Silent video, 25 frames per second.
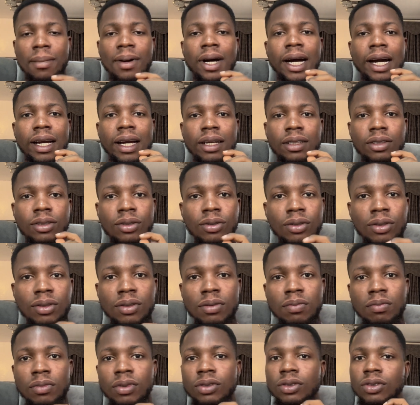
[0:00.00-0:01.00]
I know
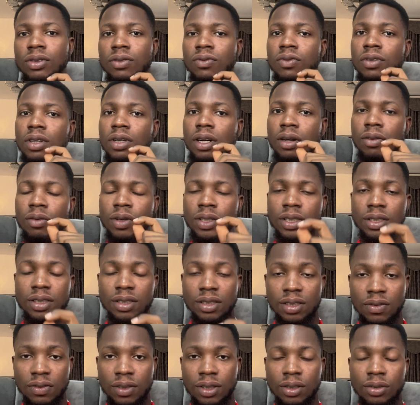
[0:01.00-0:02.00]
most of you are watching
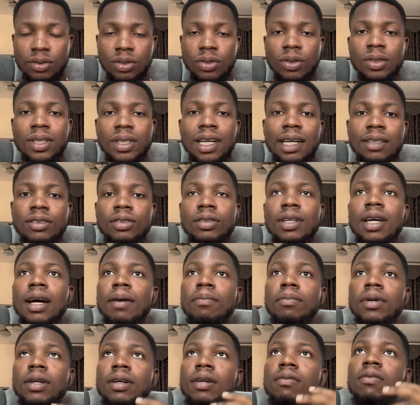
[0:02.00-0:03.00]
this video so that you can
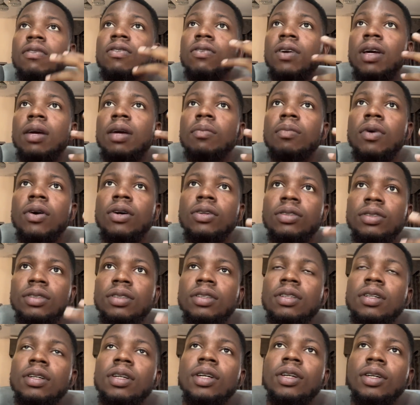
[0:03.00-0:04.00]
become famous,
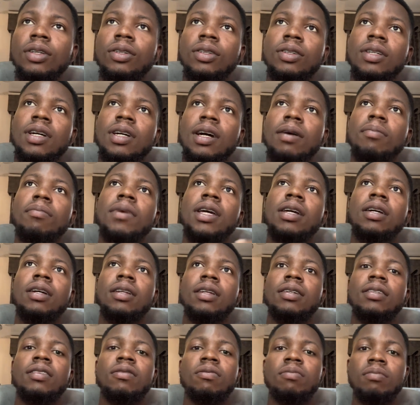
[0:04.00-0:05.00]
you can make a
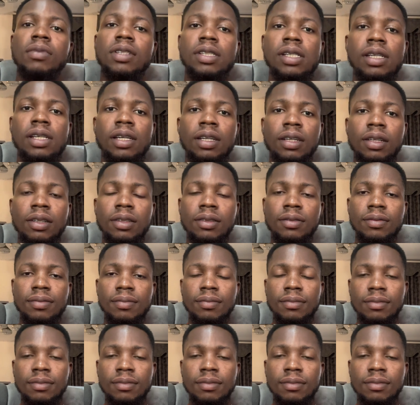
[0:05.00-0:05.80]
lot of money.